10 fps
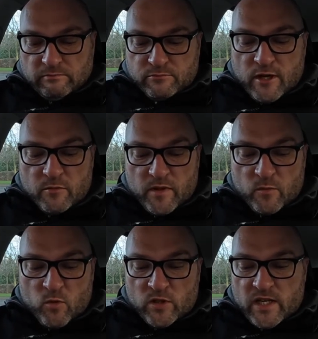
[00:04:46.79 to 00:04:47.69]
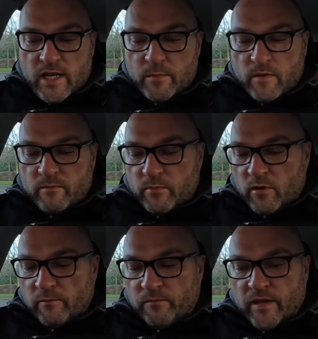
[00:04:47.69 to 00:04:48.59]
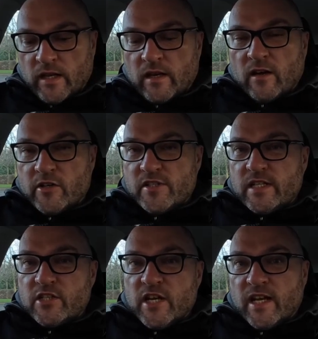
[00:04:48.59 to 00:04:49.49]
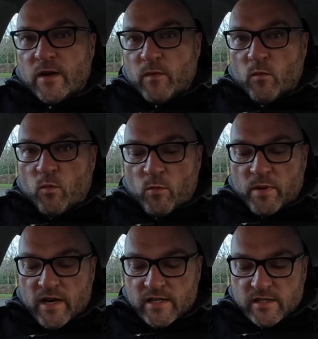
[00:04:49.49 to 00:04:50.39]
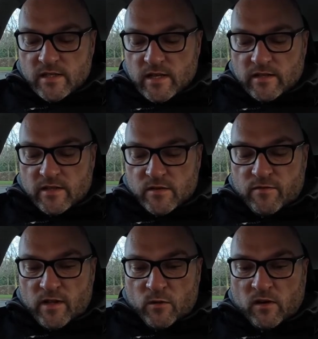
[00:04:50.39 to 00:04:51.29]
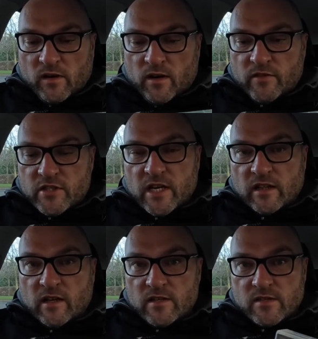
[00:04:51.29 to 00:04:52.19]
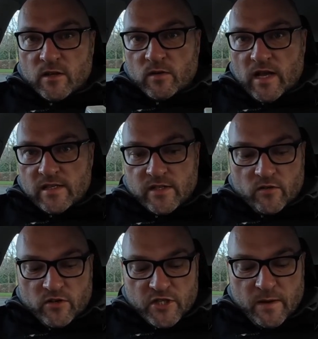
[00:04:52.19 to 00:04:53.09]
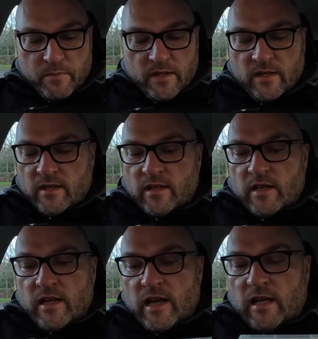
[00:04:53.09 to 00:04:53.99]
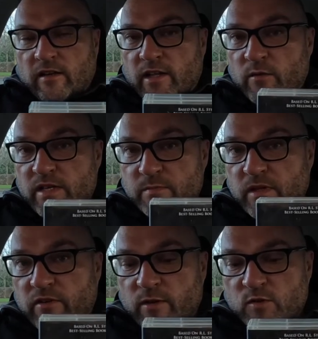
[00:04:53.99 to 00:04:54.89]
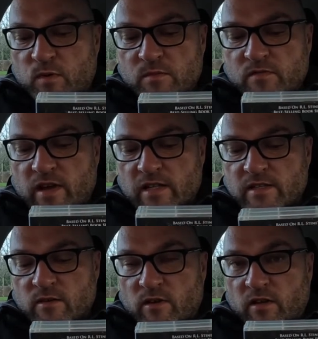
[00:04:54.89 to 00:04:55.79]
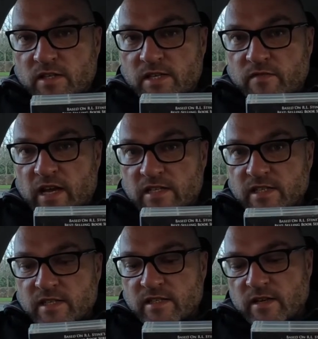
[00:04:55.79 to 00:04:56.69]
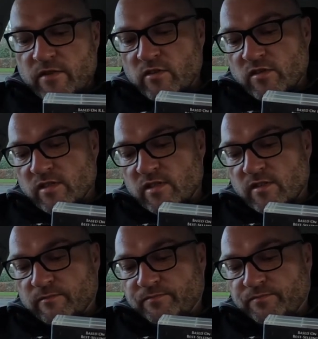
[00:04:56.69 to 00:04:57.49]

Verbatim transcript: probably would keep it, but I just need to check in with one person. There's a follower of the channel, also known as The Other Chap, and I know he's a bit of a Goosebumps fan, so I'm going to see if he has this. If he doesn't,